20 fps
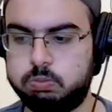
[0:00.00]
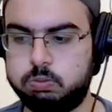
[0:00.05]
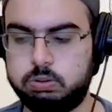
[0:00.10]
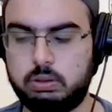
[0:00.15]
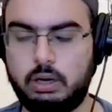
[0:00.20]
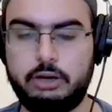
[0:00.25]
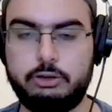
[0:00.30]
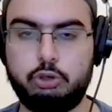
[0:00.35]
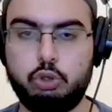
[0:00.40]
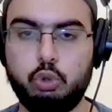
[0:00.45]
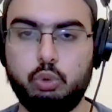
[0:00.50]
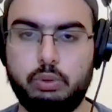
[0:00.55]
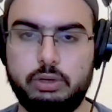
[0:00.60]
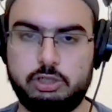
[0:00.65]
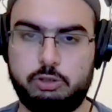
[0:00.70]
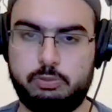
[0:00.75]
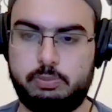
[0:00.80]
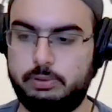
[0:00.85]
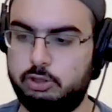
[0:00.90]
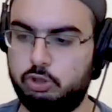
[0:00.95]
2-1
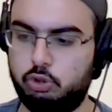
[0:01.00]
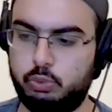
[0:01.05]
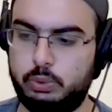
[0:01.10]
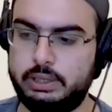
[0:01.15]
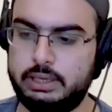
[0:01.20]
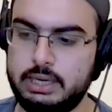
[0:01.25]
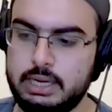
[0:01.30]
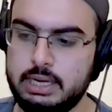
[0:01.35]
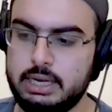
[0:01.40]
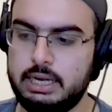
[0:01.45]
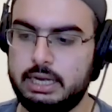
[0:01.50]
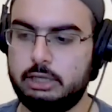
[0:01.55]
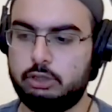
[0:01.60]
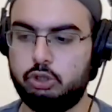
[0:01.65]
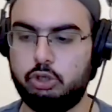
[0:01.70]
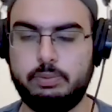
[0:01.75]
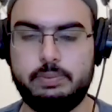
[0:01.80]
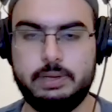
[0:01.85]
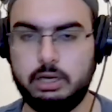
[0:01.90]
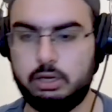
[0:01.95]
Spurs win. It's
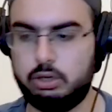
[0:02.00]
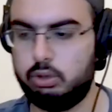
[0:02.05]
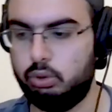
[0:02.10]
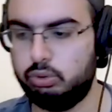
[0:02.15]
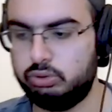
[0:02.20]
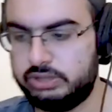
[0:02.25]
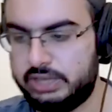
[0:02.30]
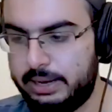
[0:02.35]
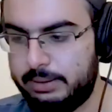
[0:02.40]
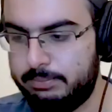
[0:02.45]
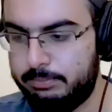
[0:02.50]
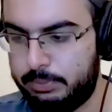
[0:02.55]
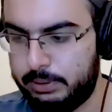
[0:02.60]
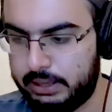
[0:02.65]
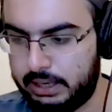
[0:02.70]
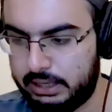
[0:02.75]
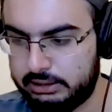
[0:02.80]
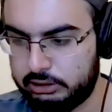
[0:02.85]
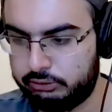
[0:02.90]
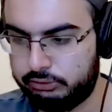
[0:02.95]
going to be a close game, but
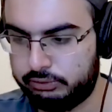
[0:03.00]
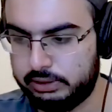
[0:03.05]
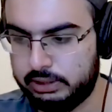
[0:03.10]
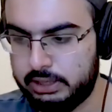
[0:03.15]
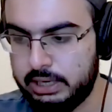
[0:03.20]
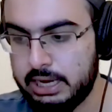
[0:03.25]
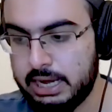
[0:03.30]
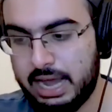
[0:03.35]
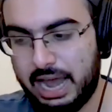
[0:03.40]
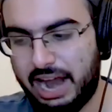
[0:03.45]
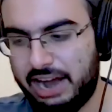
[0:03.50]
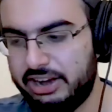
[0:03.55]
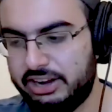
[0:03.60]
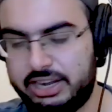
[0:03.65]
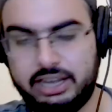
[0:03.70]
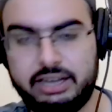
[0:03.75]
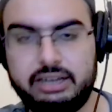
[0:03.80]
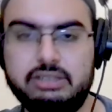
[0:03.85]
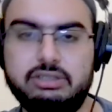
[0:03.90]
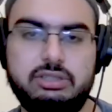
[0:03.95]
I just feel Harry
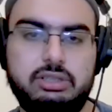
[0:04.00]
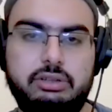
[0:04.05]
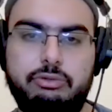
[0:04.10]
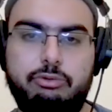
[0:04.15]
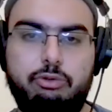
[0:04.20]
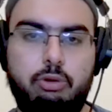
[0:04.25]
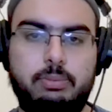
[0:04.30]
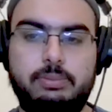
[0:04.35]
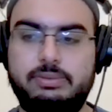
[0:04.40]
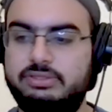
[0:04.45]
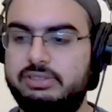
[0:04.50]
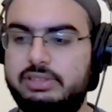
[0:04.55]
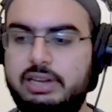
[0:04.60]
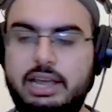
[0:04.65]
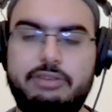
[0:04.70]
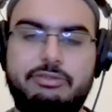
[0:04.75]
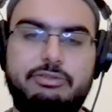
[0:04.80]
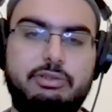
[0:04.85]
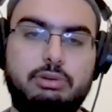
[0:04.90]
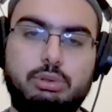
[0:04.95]
Kane is in the form of his
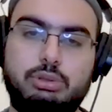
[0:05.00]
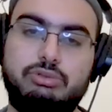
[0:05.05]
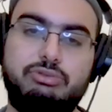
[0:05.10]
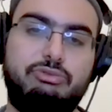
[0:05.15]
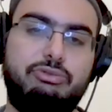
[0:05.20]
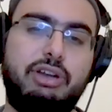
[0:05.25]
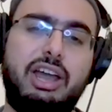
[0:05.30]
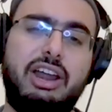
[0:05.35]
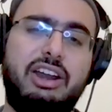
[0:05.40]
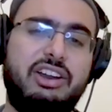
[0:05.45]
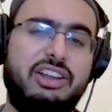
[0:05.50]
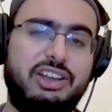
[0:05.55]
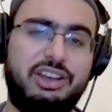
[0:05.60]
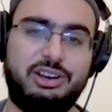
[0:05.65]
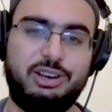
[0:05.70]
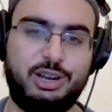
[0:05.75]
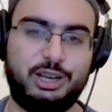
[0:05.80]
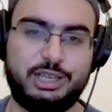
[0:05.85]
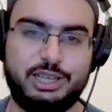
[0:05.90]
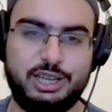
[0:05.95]
life. He was very
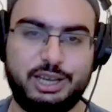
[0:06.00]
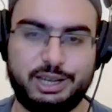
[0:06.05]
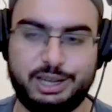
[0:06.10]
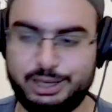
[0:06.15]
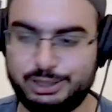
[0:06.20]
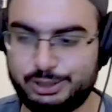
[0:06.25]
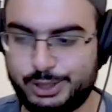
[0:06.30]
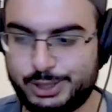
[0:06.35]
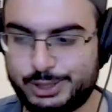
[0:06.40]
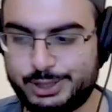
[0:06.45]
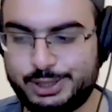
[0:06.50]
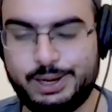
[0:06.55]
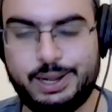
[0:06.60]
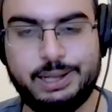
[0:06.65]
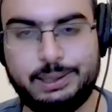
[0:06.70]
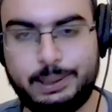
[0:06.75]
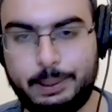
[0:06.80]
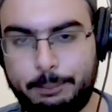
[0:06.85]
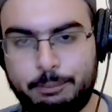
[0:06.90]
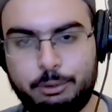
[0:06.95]
unlucky against Arsenal,
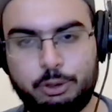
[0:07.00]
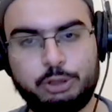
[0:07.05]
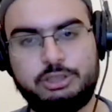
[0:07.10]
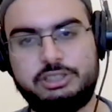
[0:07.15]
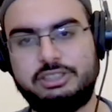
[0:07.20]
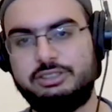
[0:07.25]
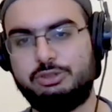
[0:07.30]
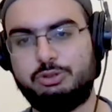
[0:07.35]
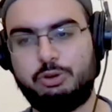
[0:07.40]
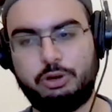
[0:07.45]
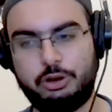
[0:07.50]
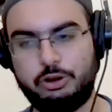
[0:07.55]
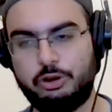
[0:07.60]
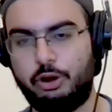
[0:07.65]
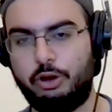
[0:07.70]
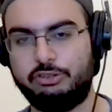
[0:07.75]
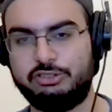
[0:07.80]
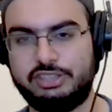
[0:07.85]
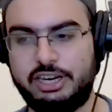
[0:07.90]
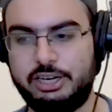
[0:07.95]
hit the post. He scored an
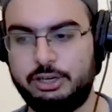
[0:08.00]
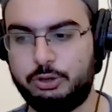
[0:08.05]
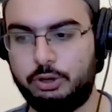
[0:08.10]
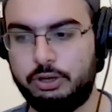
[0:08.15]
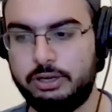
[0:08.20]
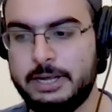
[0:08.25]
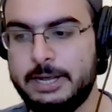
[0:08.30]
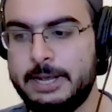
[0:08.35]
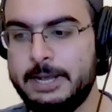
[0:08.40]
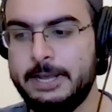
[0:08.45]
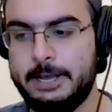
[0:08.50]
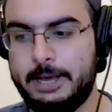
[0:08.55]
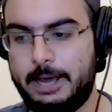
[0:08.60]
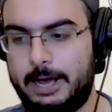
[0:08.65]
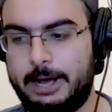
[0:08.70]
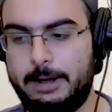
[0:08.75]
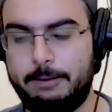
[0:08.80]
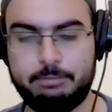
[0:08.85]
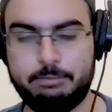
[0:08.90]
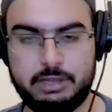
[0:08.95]
offside goal.
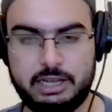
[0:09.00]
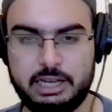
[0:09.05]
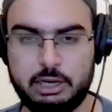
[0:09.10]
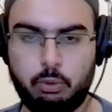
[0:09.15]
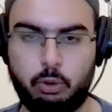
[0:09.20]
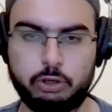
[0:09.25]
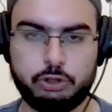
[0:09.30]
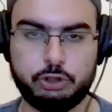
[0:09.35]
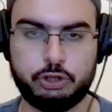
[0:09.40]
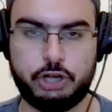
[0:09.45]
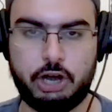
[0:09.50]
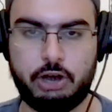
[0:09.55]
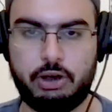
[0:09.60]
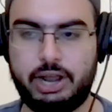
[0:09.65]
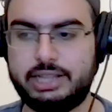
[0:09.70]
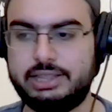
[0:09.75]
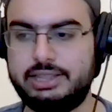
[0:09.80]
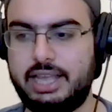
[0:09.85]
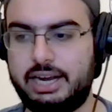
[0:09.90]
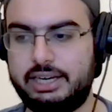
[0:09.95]
He'll want to
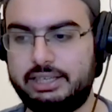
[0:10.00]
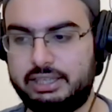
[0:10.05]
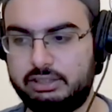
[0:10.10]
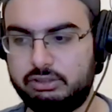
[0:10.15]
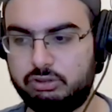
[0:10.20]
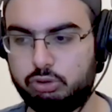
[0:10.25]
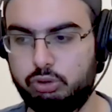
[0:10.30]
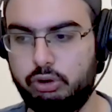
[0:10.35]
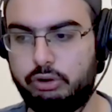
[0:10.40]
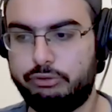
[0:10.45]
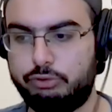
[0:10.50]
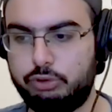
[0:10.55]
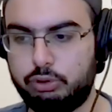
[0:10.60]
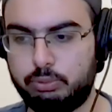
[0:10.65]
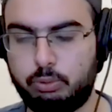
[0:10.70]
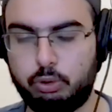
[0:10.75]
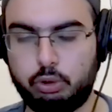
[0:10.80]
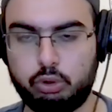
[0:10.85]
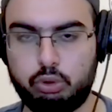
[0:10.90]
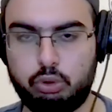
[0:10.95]
correct that and score a few
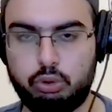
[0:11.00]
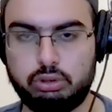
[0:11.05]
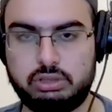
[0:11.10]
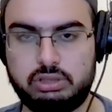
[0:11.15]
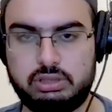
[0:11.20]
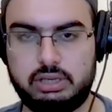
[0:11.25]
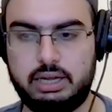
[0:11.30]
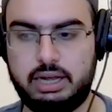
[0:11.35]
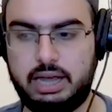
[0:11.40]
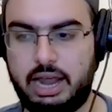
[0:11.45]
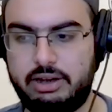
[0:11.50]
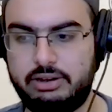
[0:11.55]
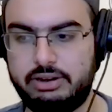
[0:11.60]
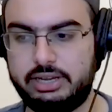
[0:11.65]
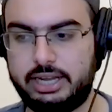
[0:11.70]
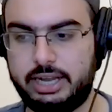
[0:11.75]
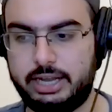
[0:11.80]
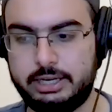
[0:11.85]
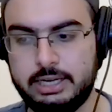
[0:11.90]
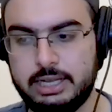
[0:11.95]
more goals, Harry
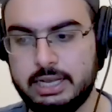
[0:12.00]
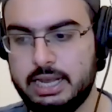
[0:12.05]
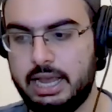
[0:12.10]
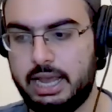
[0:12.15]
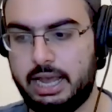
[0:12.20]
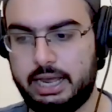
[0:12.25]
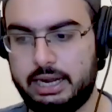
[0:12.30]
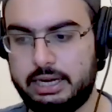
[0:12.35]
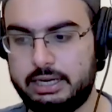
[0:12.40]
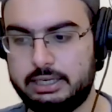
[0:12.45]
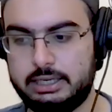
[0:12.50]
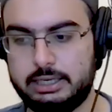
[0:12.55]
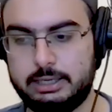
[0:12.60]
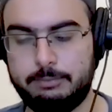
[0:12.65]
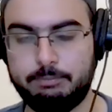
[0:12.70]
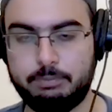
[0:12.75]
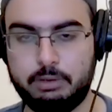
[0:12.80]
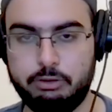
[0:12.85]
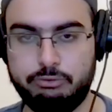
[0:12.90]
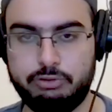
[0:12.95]
Kane. And
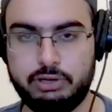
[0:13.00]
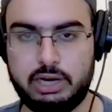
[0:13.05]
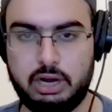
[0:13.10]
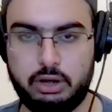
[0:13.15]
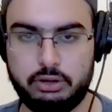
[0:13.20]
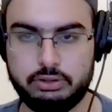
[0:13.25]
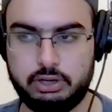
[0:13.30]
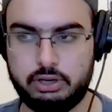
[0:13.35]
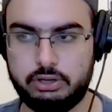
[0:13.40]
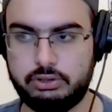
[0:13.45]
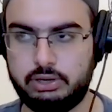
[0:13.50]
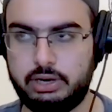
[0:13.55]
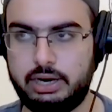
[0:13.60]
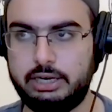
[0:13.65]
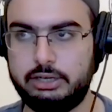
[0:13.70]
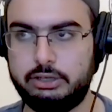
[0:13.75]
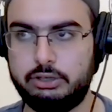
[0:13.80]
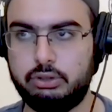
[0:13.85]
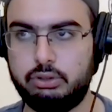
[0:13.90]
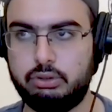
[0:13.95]
Villa, on the other hand,